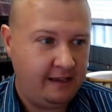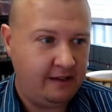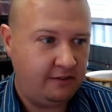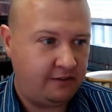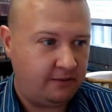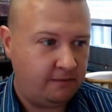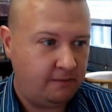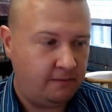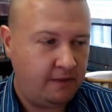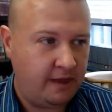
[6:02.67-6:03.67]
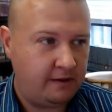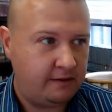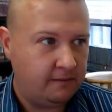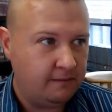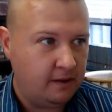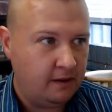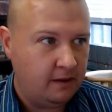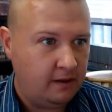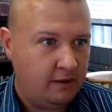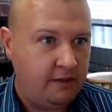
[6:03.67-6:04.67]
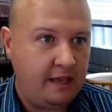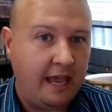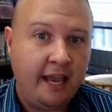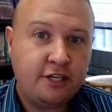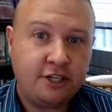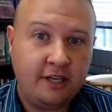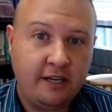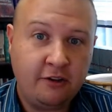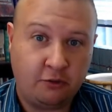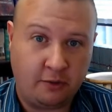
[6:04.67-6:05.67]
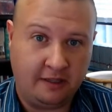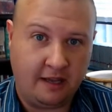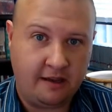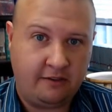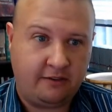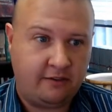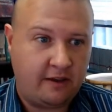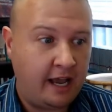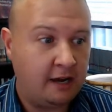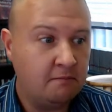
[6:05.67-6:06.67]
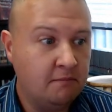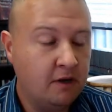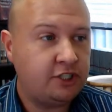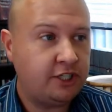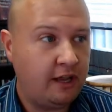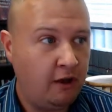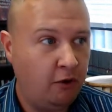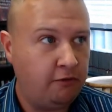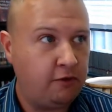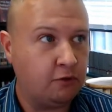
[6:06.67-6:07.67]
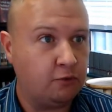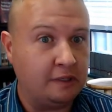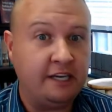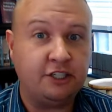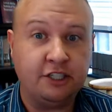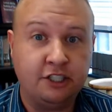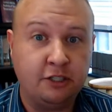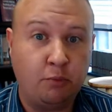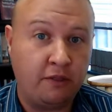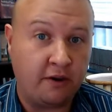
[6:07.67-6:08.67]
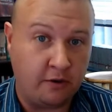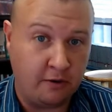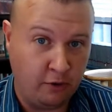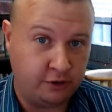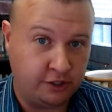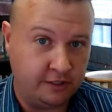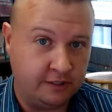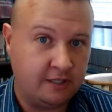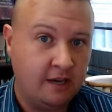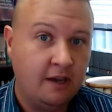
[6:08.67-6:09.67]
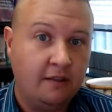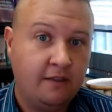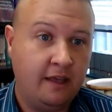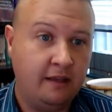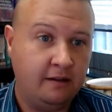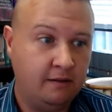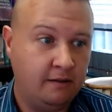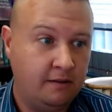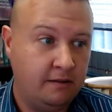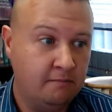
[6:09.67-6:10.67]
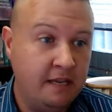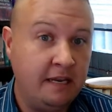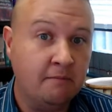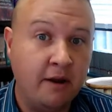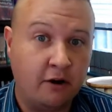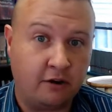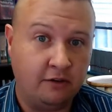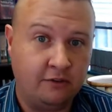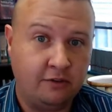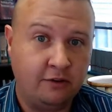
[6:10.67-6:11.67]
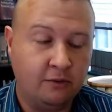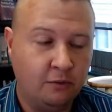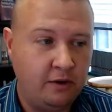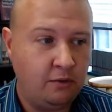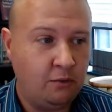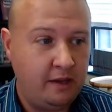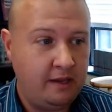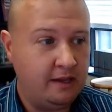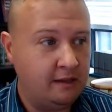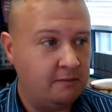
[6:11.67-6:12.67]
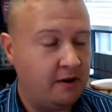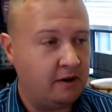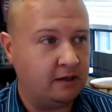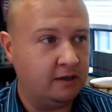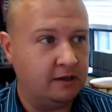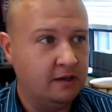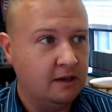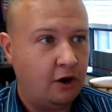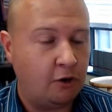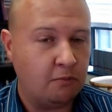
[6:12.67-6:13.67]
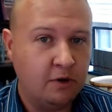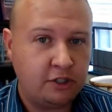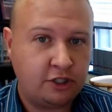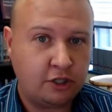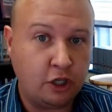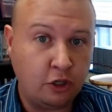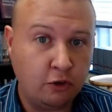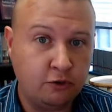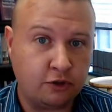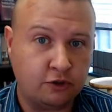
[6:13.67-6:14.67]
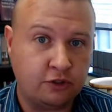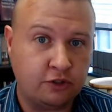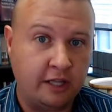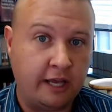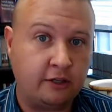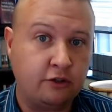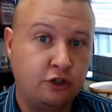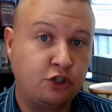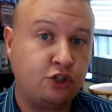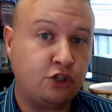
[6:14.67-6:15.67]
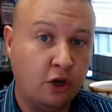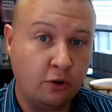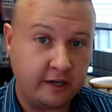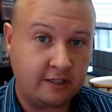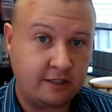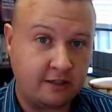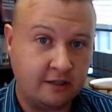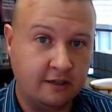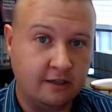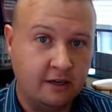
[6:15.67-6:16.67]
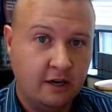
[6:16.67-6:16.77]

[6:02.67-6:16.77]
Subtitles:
is that the ancient Israelites had a much healthier relationship with their emotions than many Americans do. We in America are much closer to like the Stoics, the